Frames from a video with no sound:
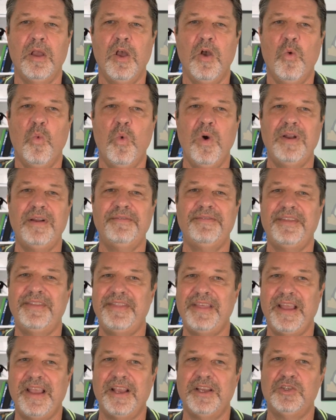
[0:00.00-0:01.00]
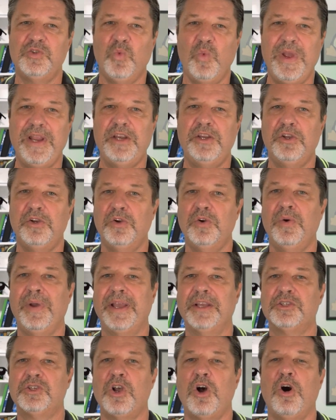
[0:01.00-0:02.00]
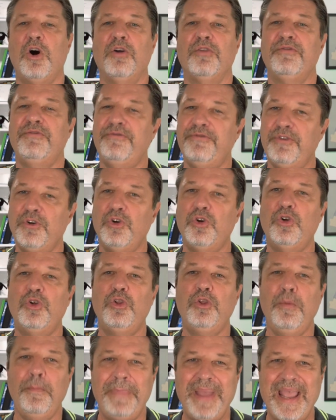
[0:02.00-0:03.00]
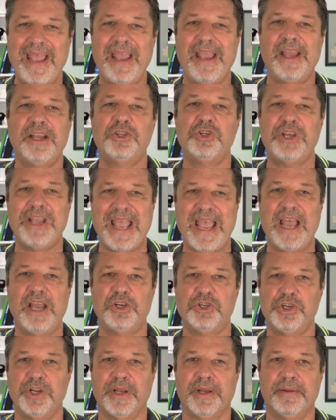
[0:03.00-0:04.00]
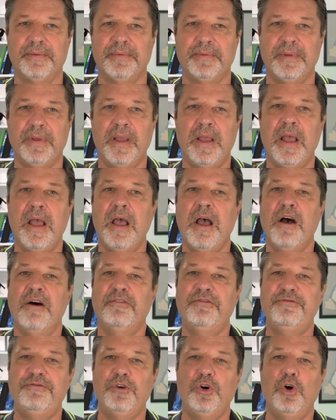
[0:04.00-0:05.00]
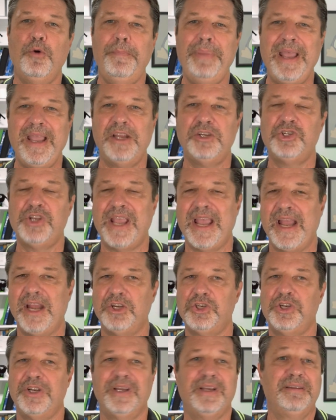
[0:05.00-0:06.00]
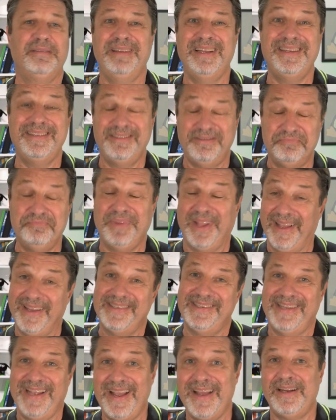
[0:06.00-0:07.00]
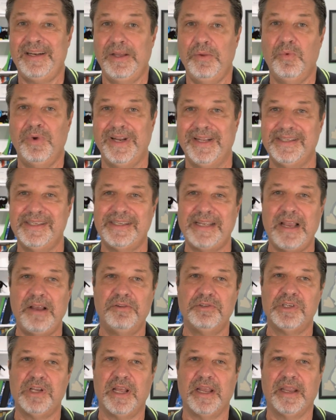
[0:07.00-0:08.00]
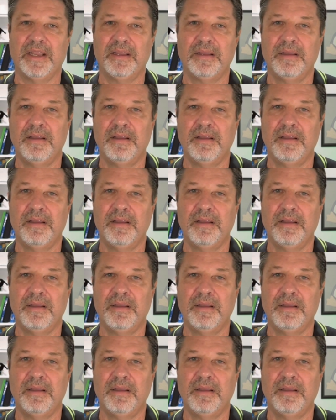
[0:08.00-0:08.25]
One of the things we do is called full page caching. Full page caching is exactly what it sounds like.